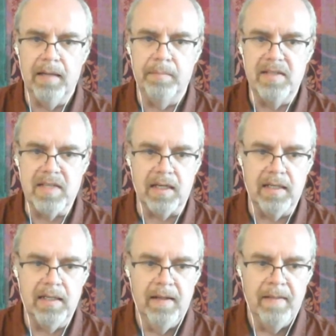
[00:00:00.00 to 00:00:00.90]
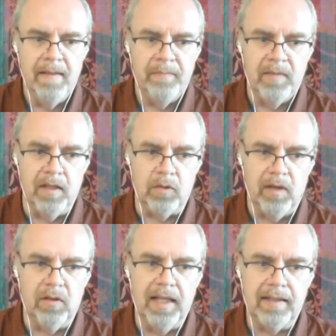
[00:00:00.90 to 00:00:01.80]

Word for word: and basically it was the